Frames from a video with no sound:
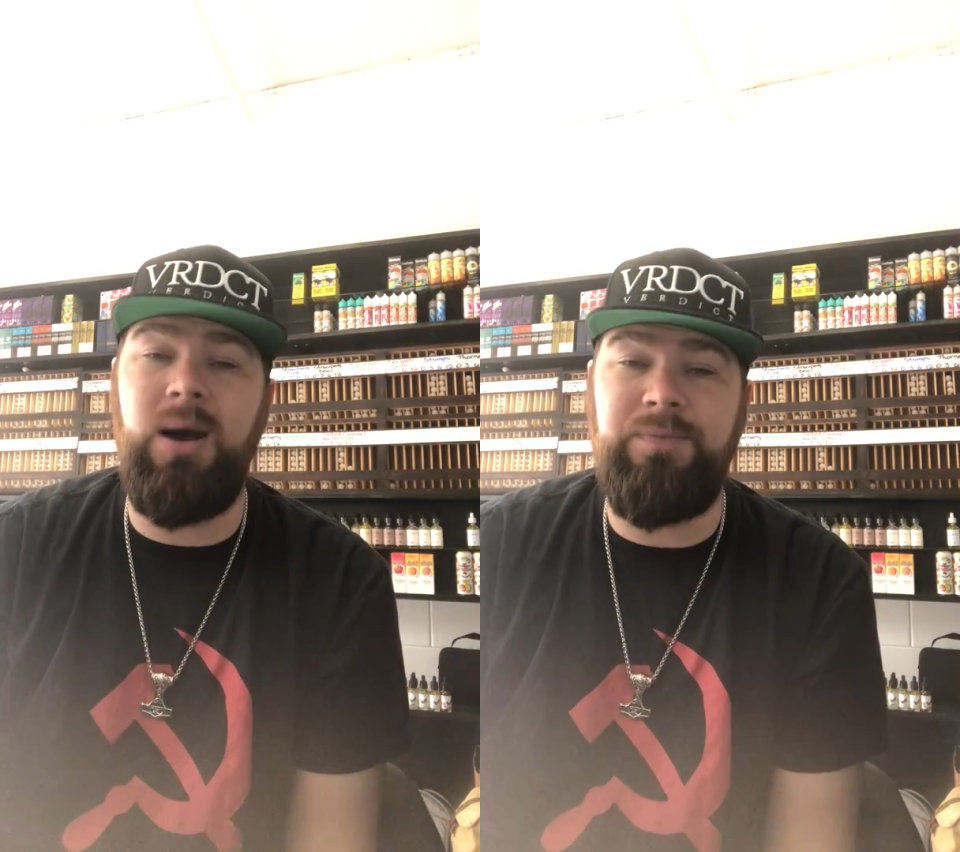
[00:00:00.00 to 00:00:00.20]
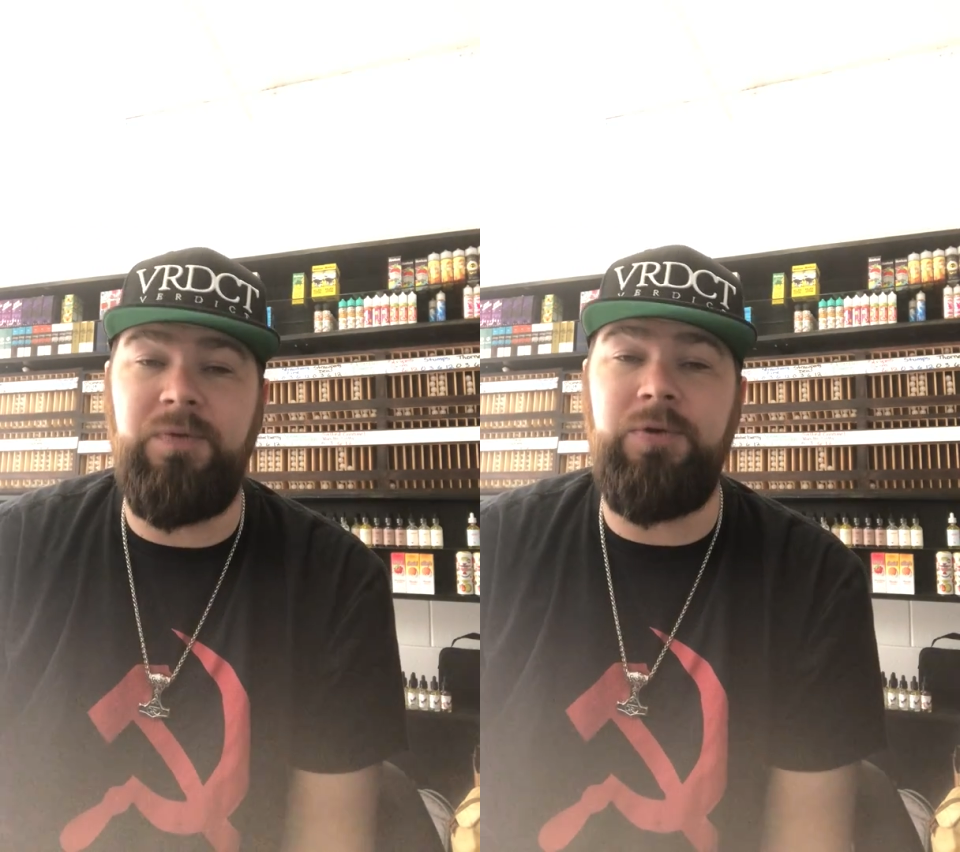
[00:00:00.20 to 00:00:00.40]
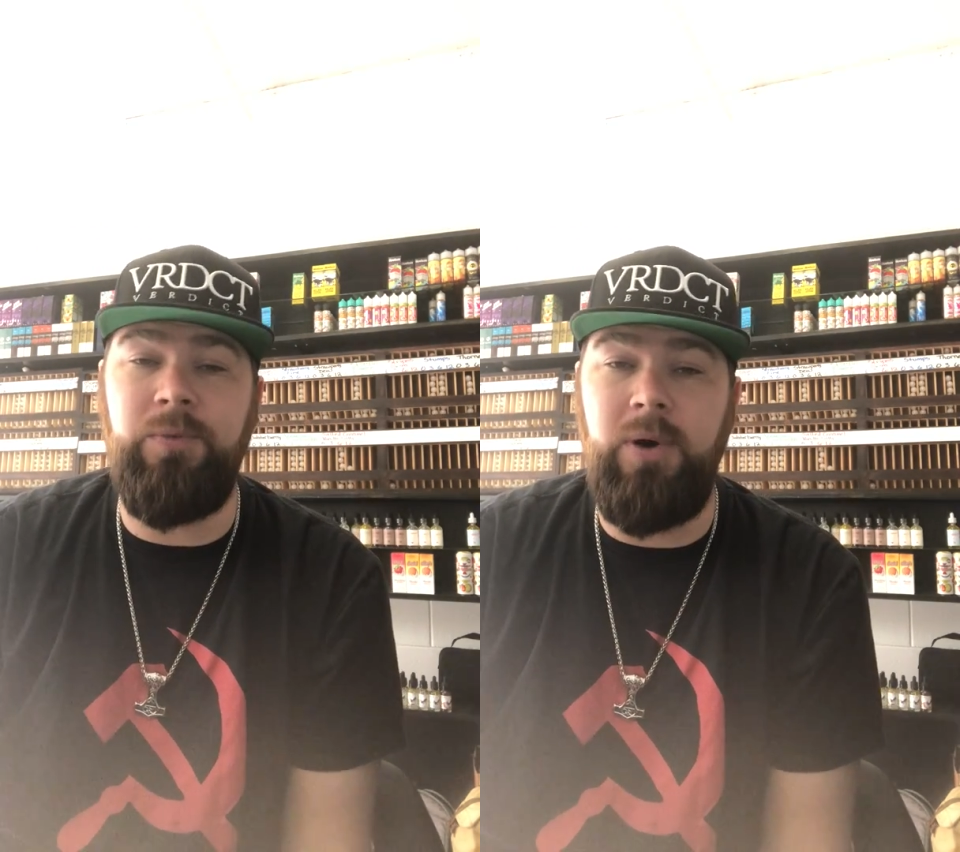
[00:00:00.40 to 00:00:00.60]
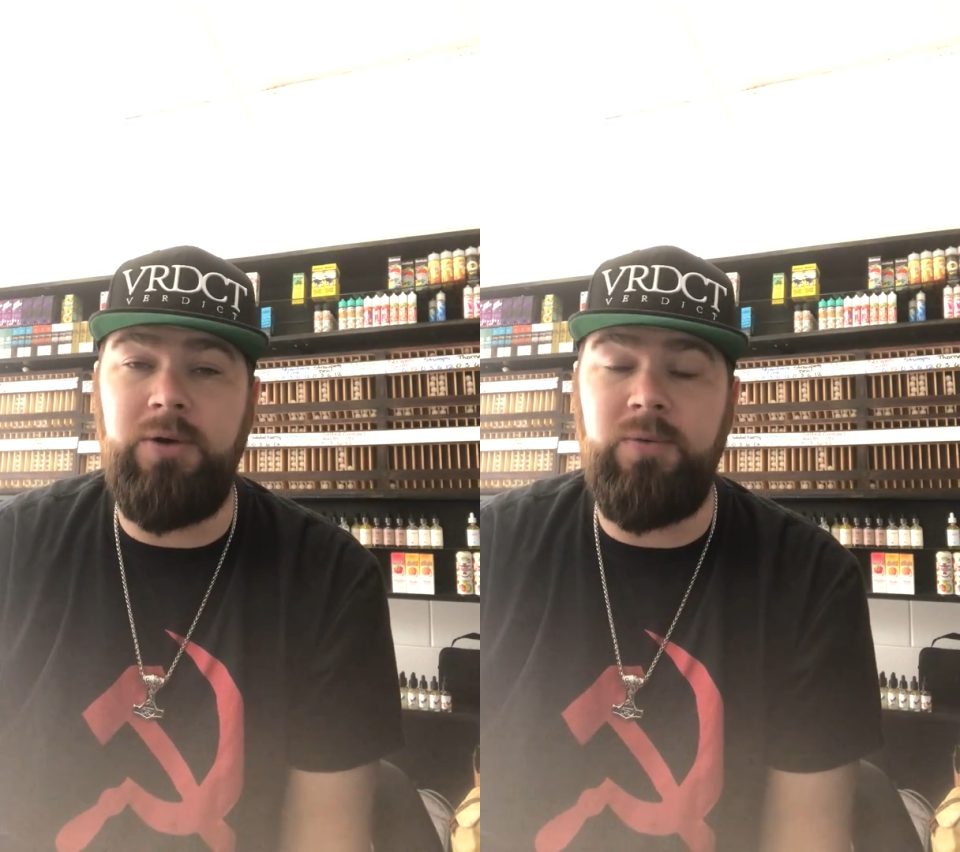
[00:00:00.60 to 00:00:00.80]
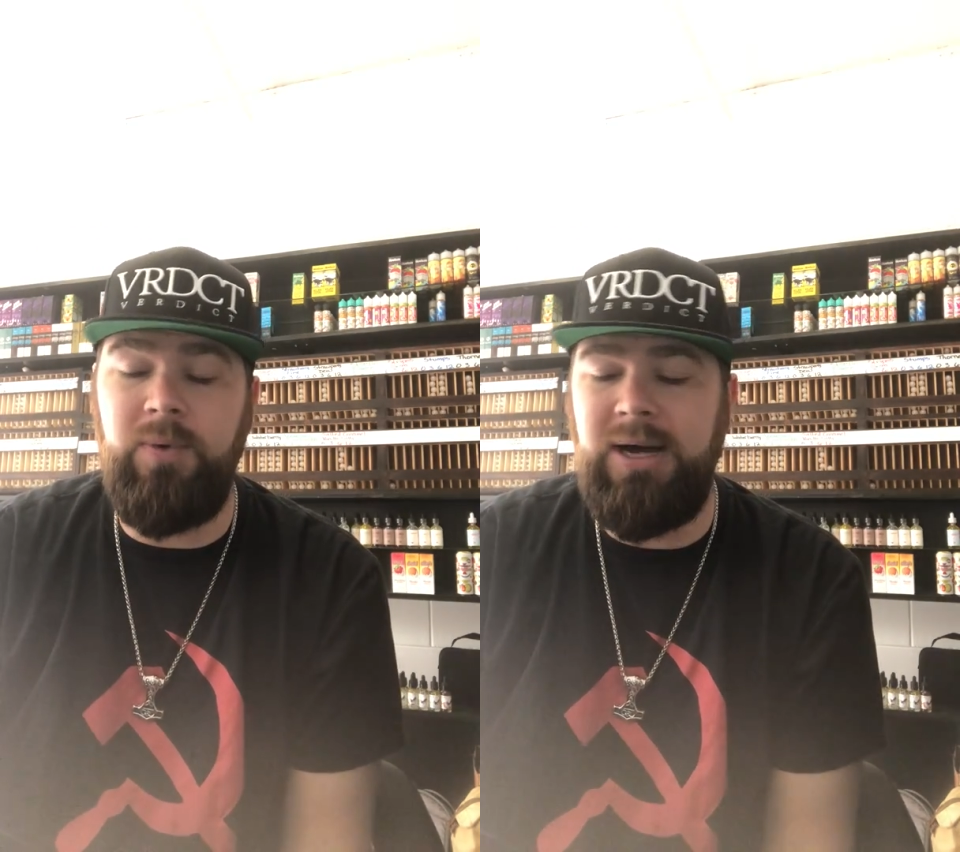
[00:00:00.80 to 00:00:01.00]
up to
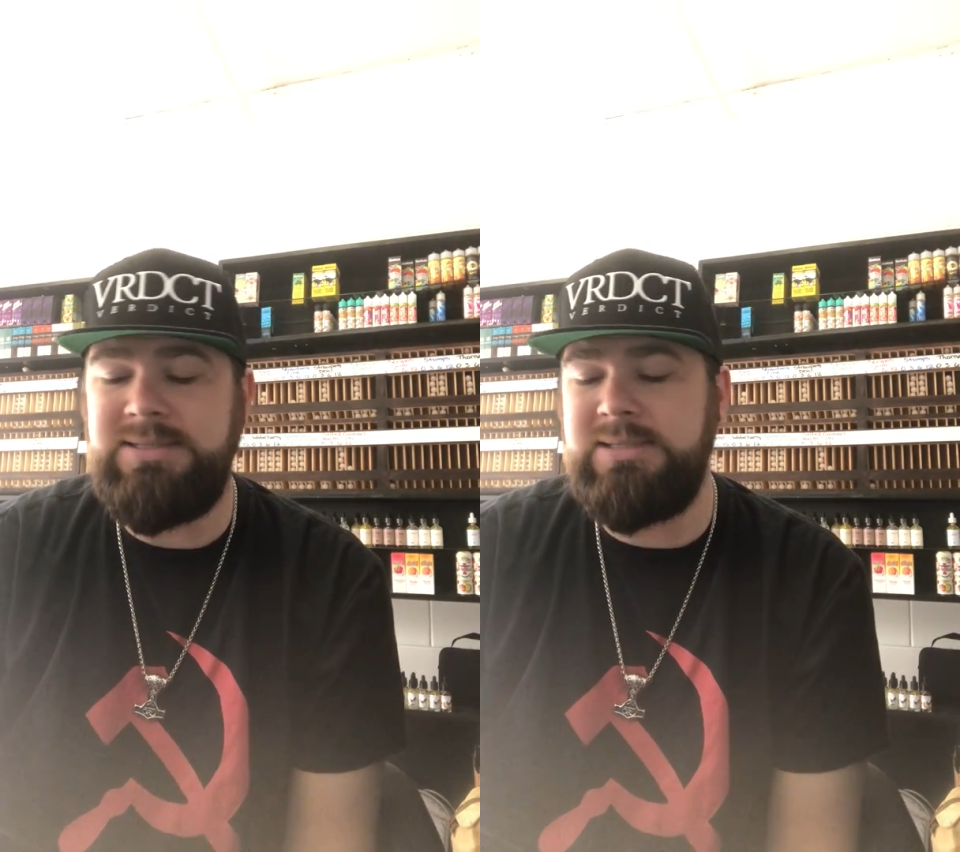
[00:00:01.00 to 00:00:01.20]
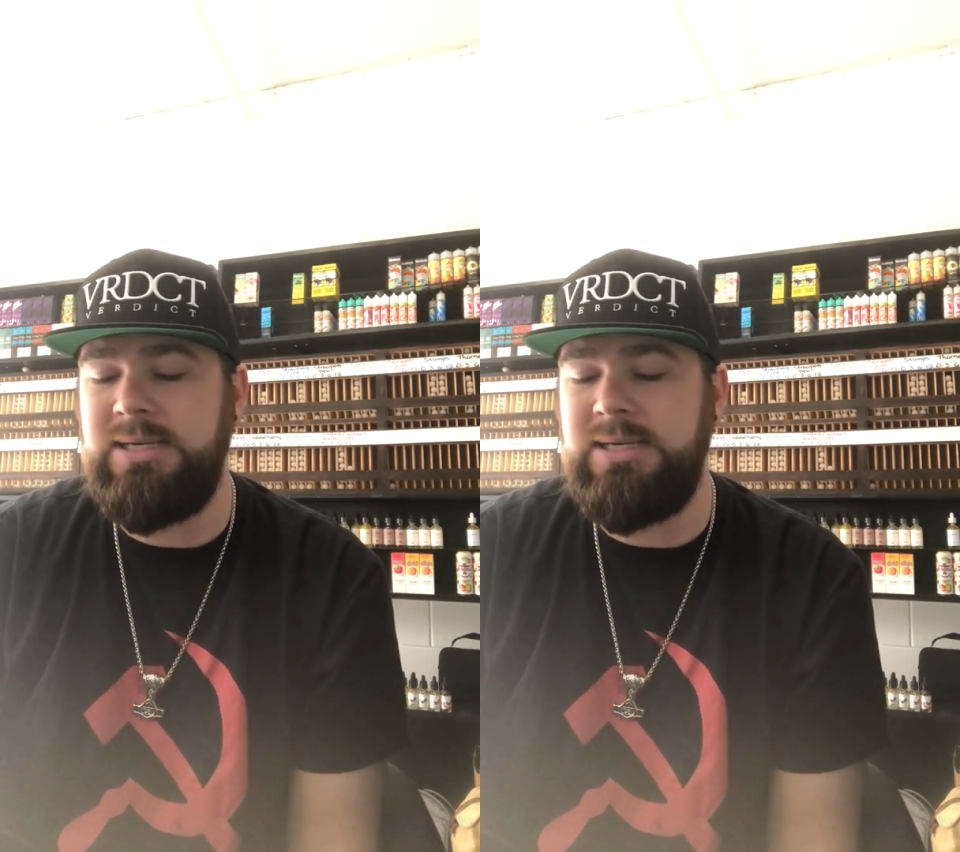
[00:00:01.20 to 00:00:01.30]
200 watts.